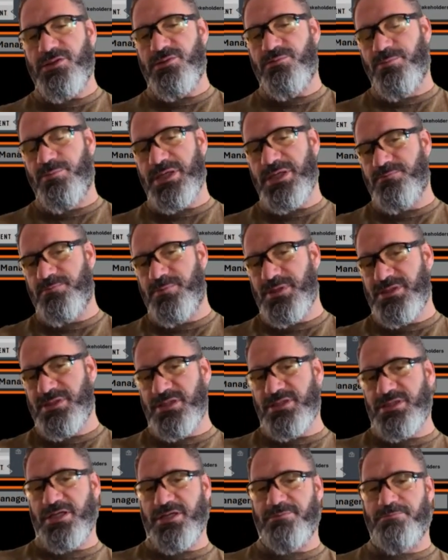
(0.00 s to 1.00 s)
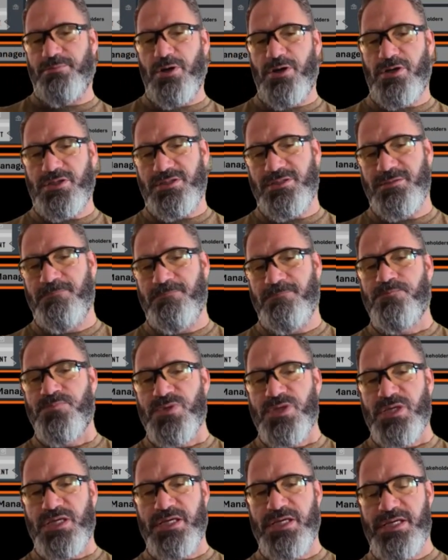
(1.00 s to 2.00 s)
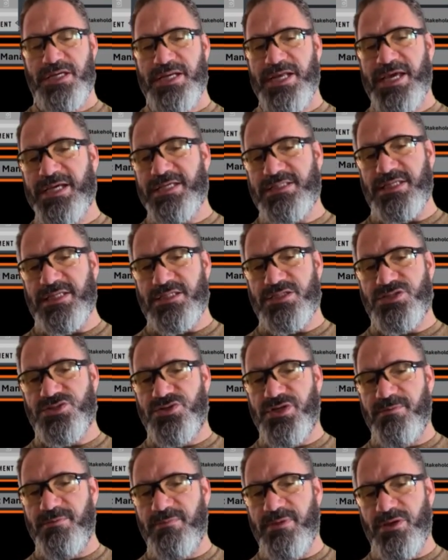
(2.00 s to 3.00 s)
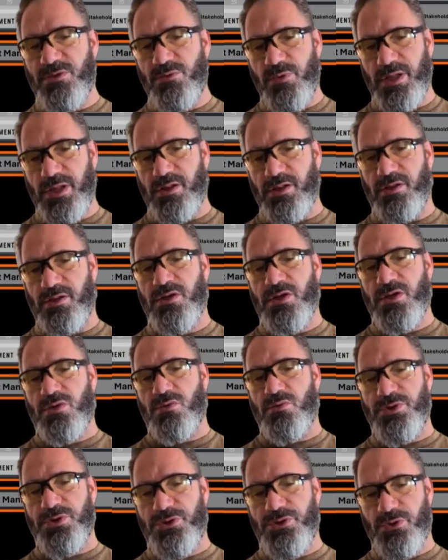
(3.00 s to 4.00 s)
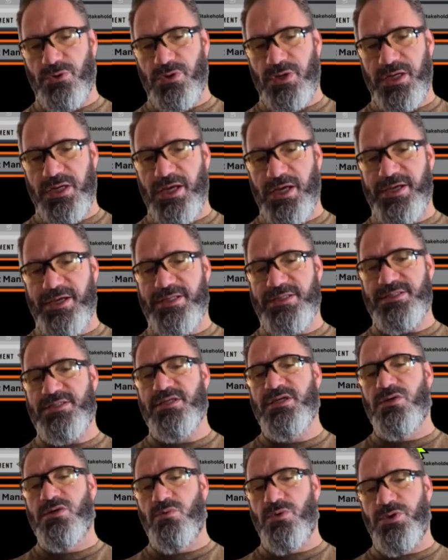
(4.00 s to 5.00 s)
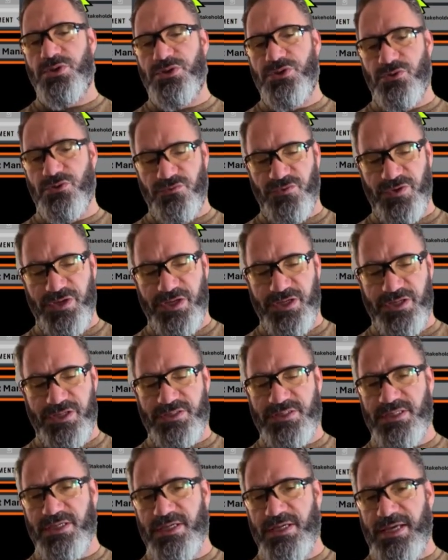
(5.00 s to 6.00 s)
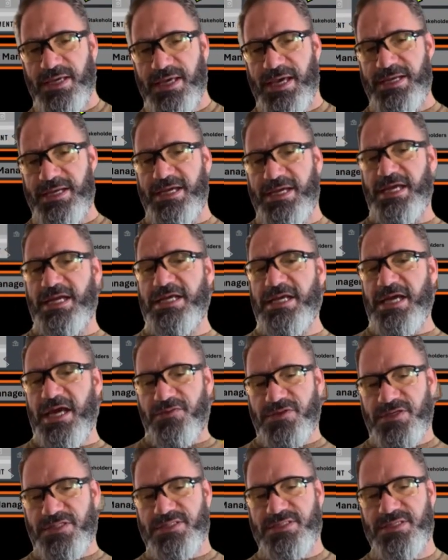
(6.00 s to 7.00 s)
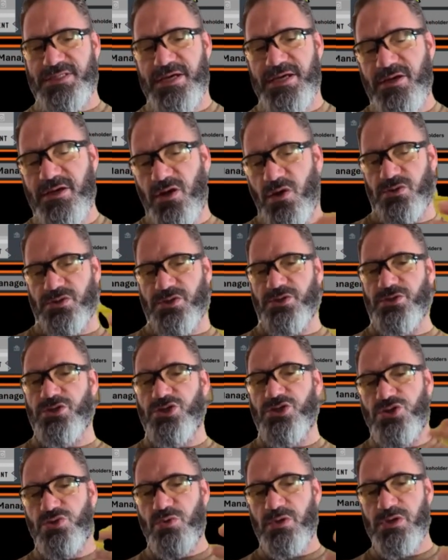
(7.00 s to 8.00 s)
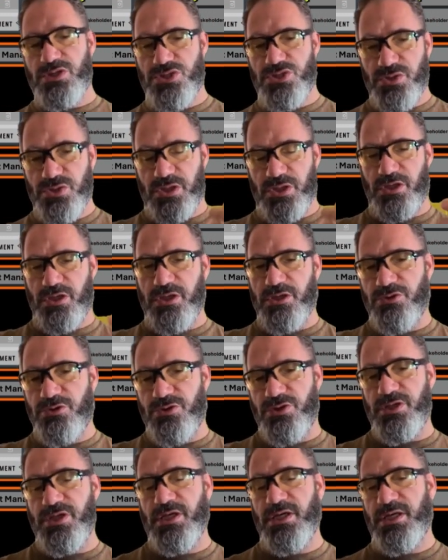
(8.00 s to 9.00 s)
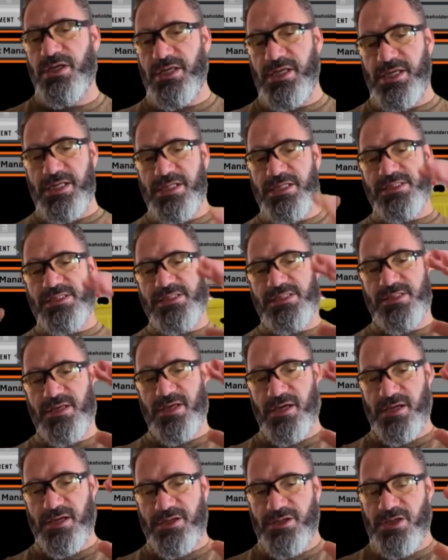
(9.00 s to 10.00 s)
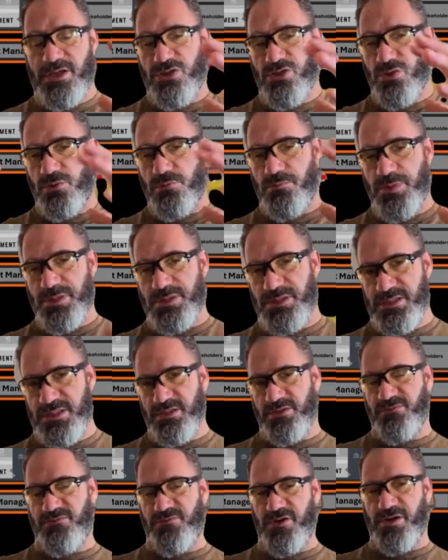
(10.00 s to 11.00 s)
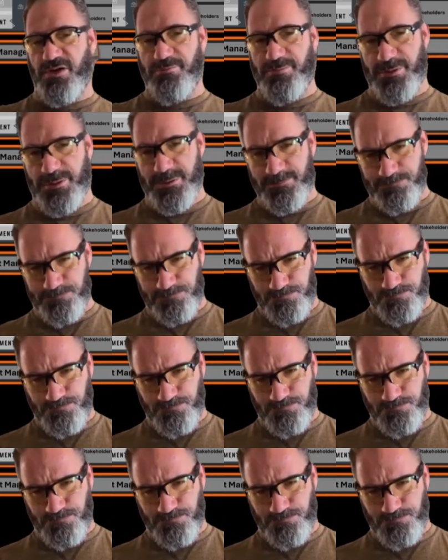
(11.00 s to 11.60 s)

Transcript: business in a box connects extremely well with your clients, with your vendors, and any other stakeholder that you want to include inside your business environment.